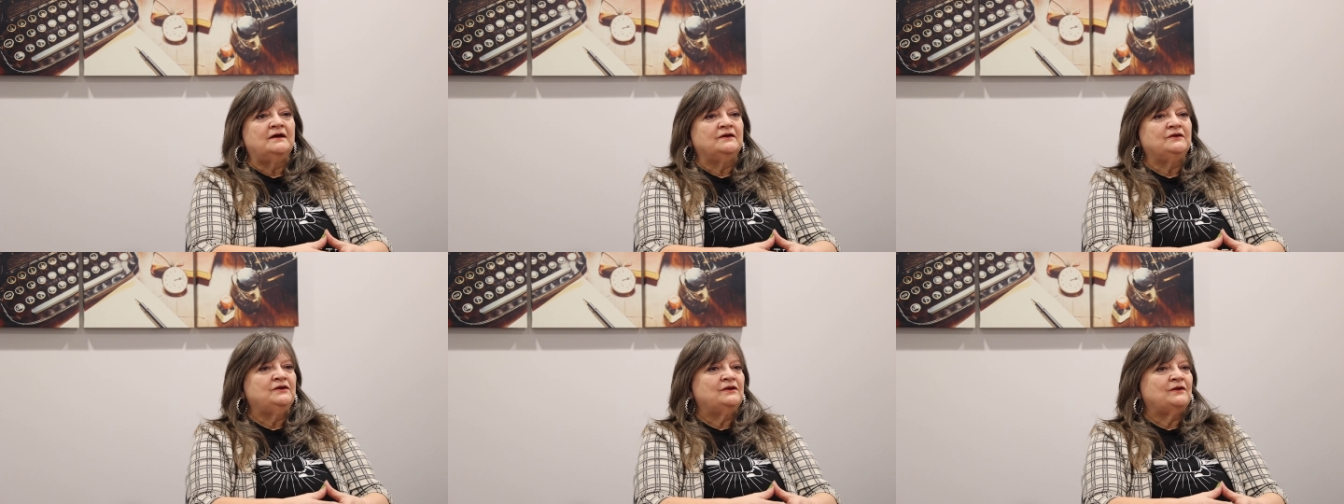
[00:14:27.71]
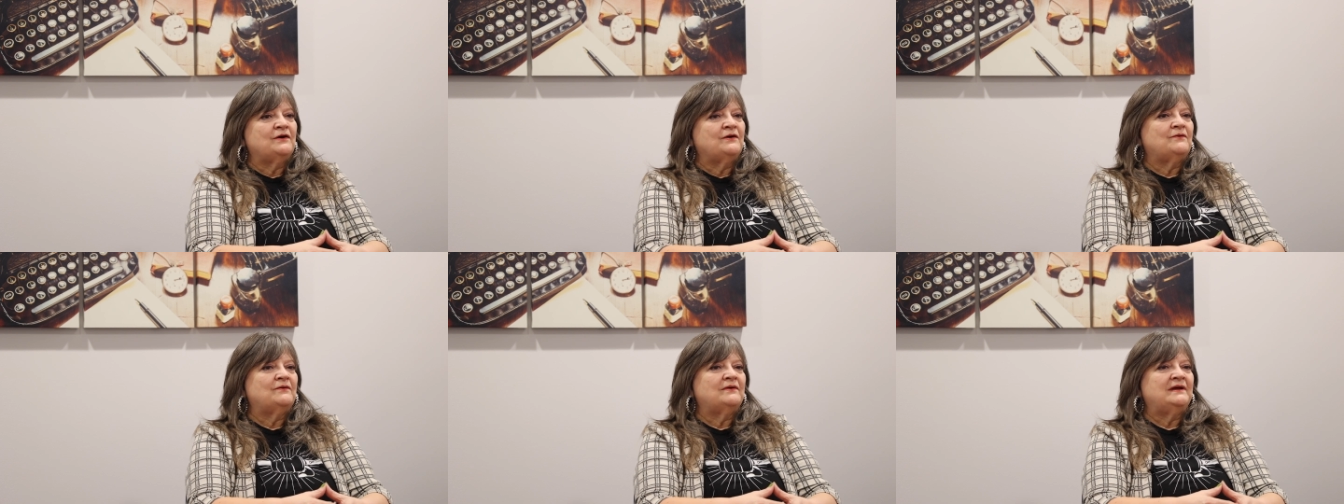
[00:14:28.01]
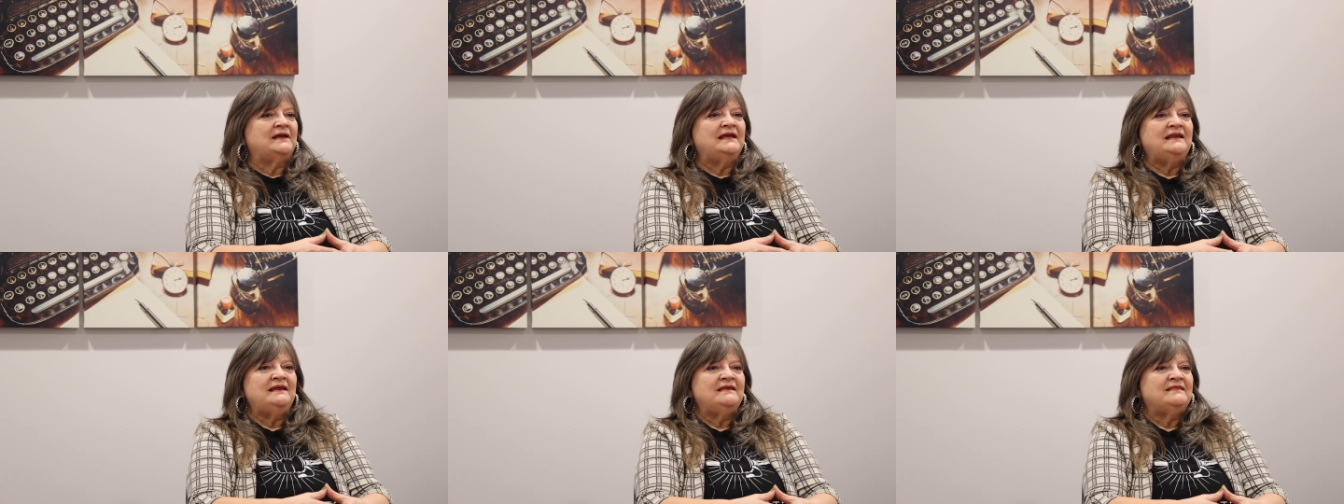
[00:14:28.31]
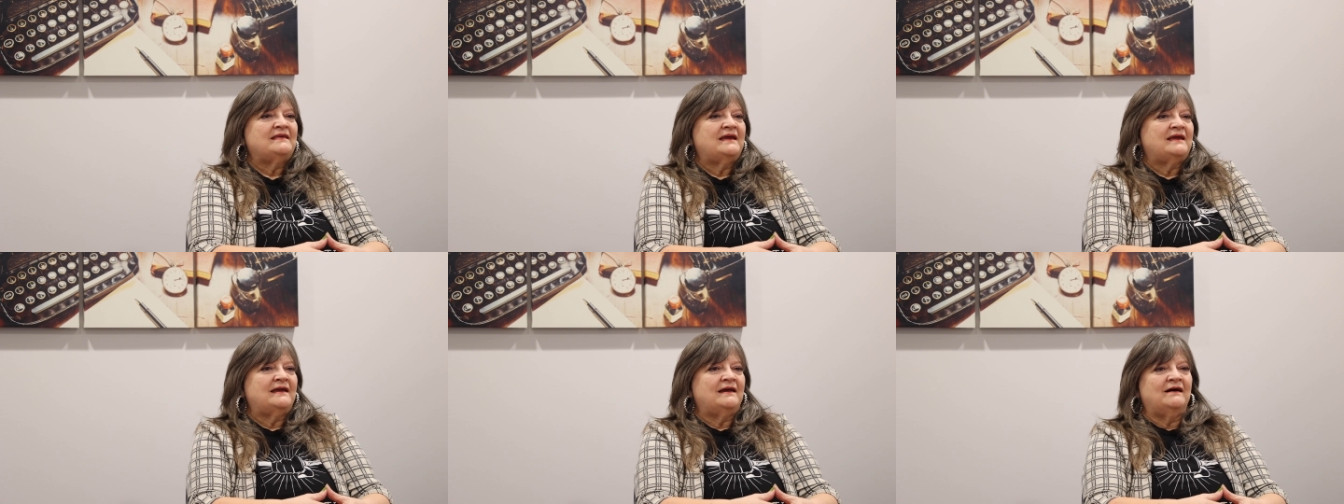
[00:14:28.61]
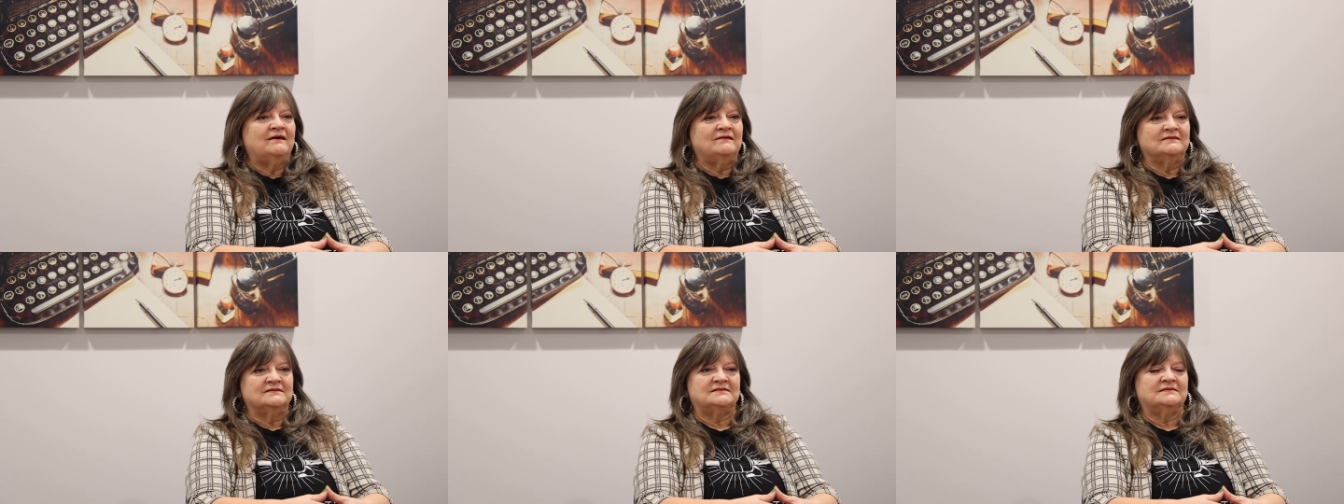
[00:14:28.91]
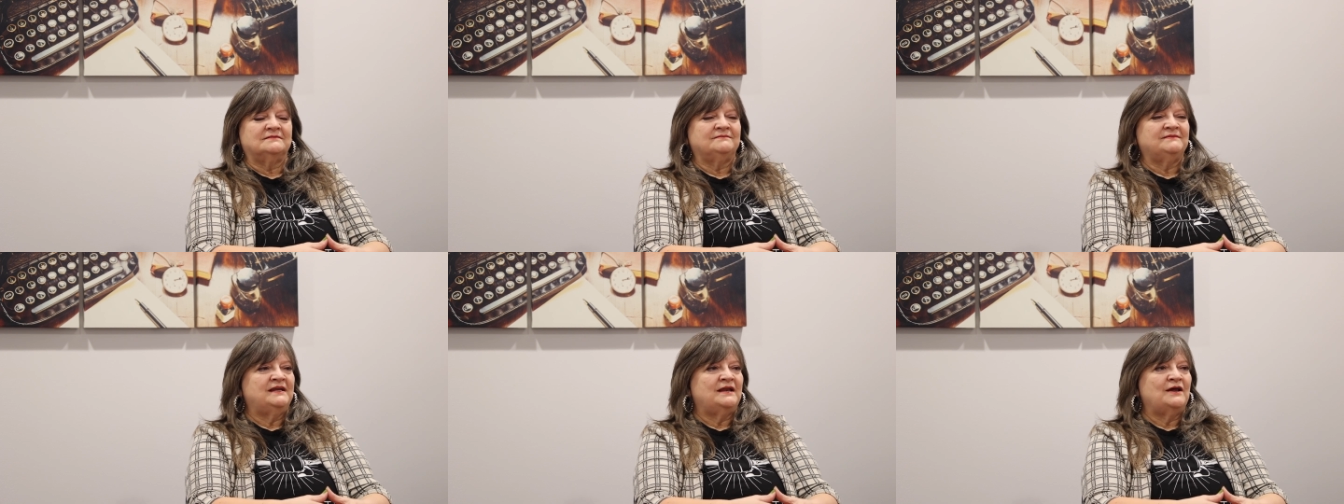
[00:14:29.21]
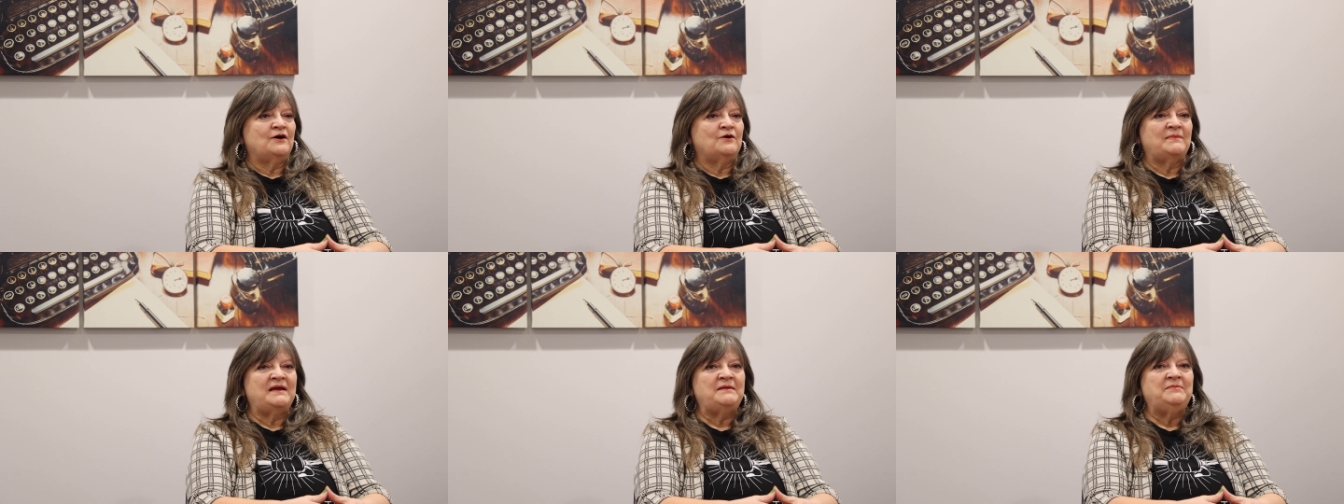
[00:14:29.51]
anything else,
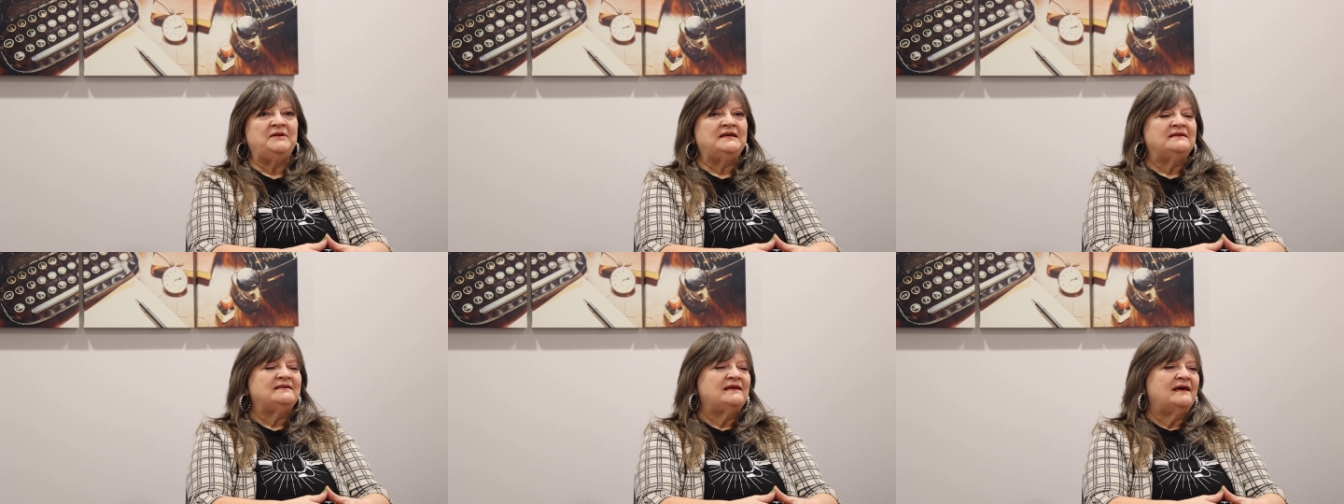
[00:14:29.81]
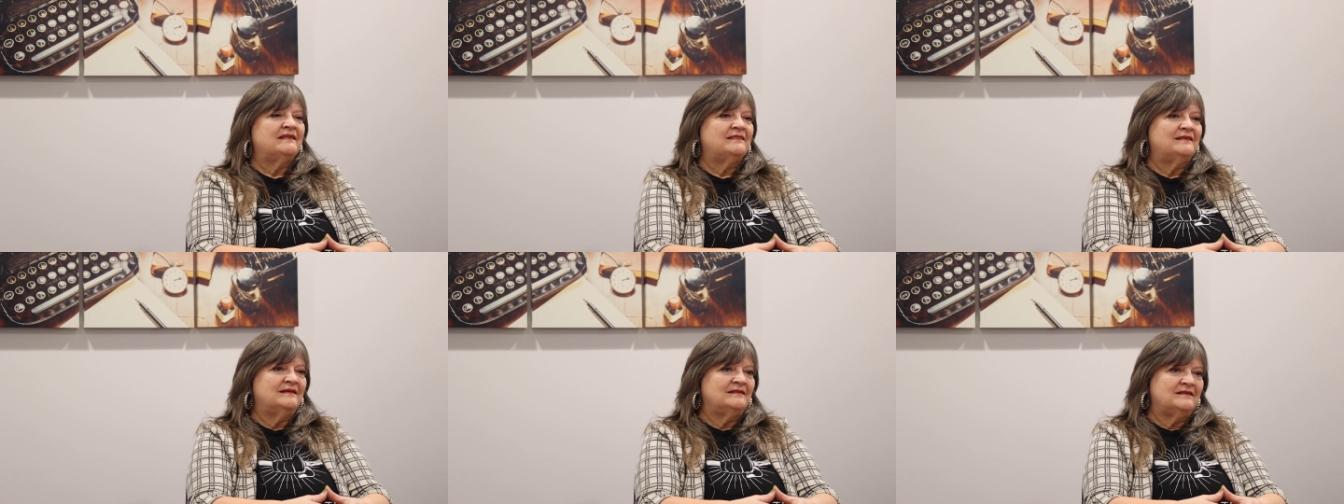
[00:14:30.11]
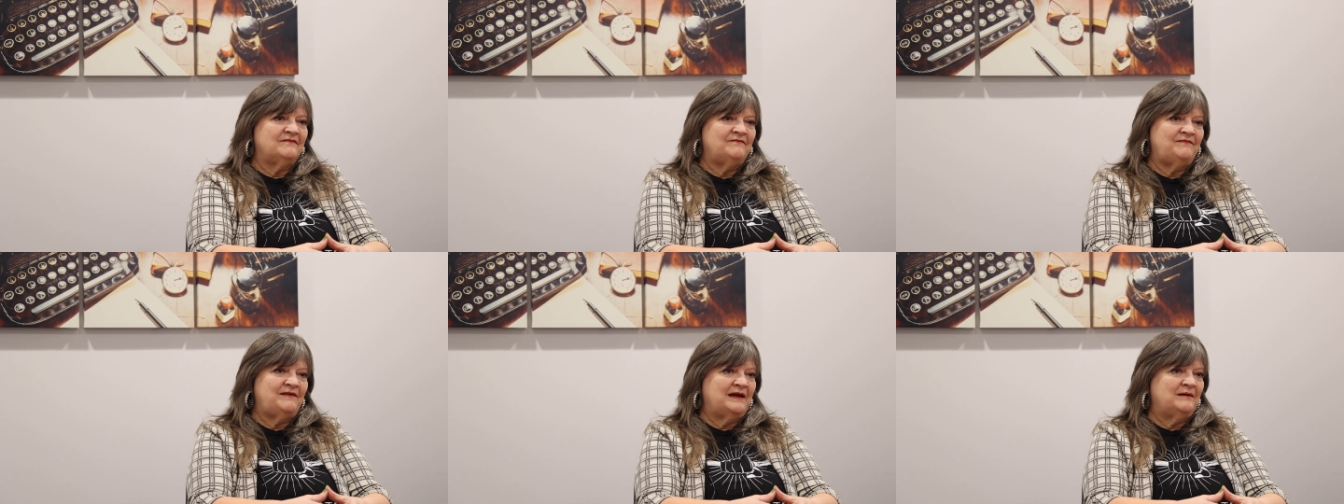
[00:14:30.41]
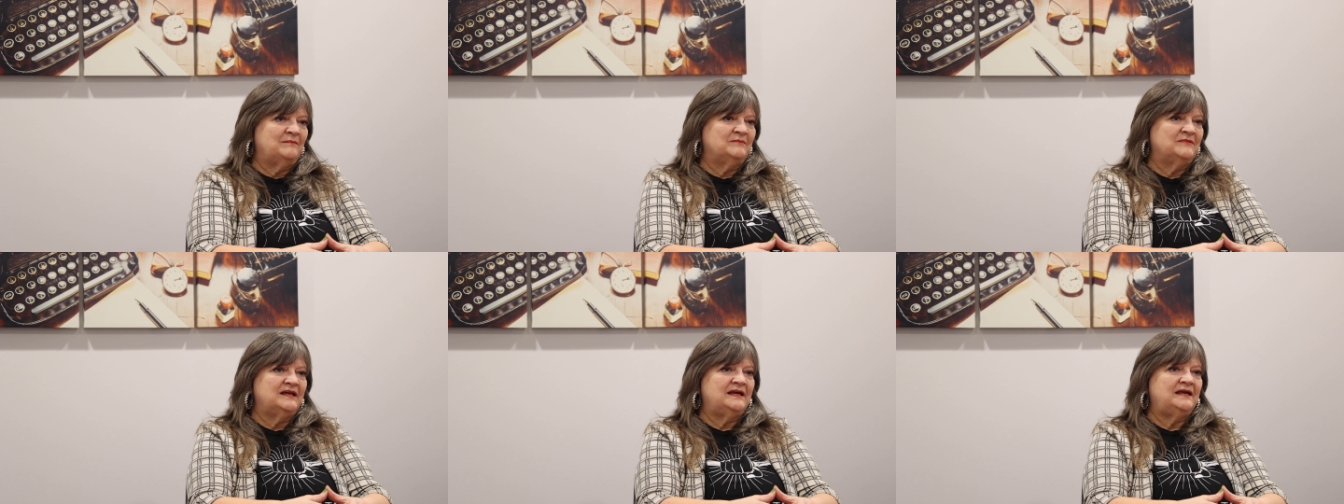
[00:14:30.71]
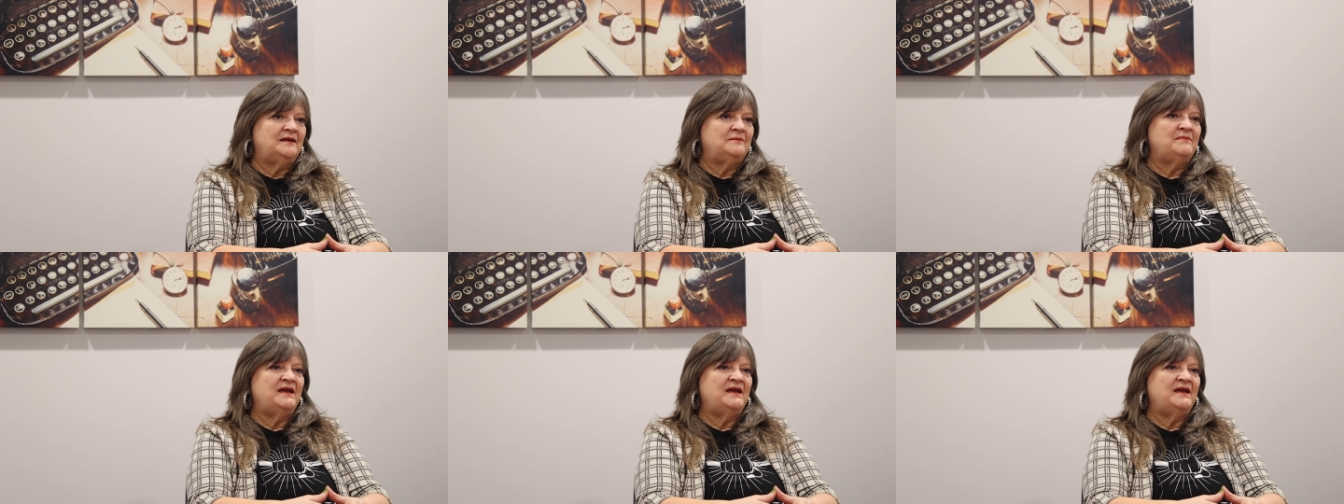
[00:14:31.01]
maybe a death in the family,